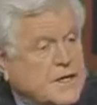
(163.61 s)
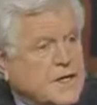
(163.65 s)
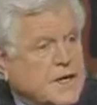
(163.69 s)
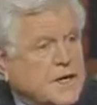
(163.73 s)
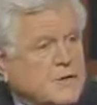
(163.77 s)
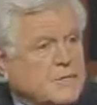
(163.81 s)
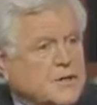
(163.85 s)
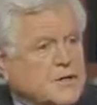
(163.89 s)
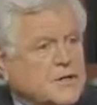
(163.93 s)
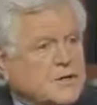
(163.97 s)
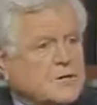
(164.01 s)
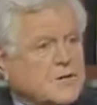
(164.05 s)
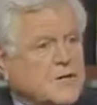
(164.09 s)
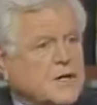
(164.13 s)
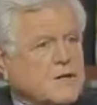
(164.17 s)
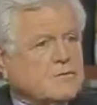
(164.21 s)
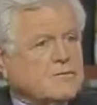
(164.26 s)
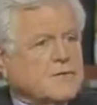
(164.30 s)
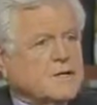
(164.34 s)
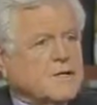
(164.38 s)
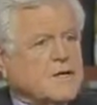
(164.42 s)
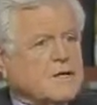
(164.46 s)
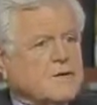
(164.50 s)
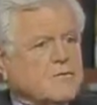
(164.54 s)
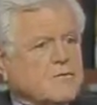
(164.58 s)
and we don't
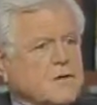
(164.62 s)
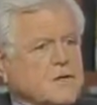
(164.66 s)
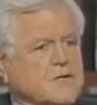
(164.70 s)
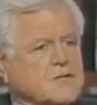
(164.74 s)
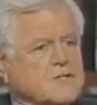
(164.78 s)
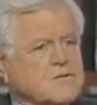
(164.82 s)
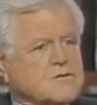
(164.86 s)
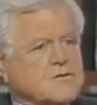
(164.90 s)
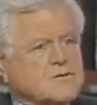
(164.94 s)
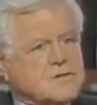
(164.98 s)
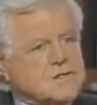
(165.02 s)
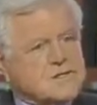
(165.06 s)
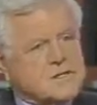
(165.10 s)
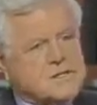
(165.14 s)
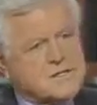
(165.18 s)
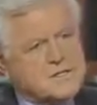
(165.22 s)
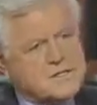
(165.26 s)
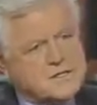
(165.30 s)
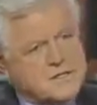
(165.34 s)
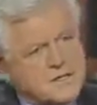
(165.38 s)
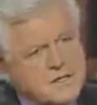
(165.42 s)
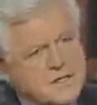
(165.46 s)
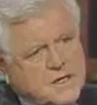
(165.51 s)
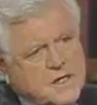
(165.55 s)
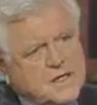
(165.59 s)
have the
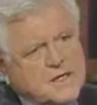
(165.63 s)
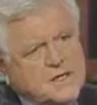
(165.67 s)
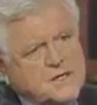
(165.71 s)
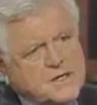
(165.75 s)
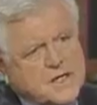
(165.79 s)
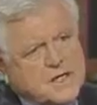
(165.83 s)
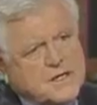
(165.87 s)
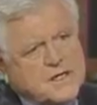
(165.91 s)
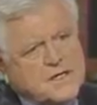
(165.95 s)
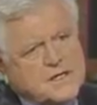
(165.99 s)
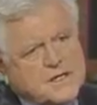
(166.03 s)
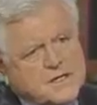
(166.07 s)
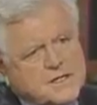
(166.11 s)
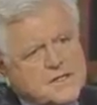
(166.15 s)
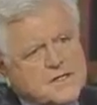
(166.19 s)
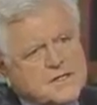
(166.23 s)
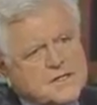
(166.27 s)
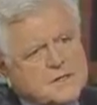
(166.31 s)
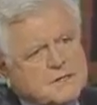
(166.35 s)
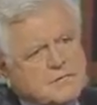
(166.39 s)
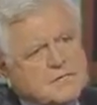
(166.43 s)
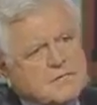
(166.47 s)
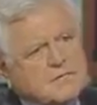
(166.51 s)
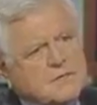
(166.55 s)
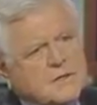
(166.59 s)
resources to send
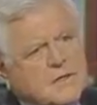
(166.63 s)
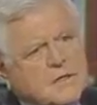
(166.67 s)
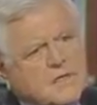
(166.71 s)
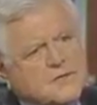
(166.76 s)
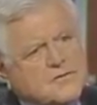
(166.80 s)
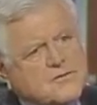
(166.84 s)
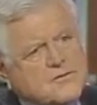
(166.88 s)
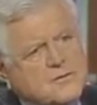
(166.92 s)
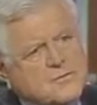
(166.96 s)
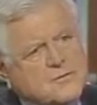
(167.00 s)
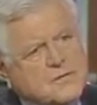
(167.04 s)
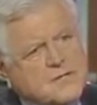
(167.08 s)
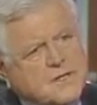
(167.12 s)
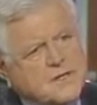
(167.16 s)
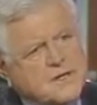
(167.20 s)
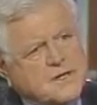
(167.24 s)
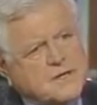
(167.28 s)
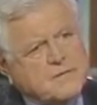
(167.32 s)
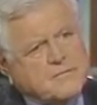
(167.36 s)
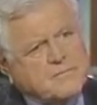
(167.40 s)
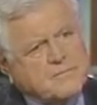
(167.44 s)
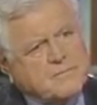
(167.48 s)
additional troops there.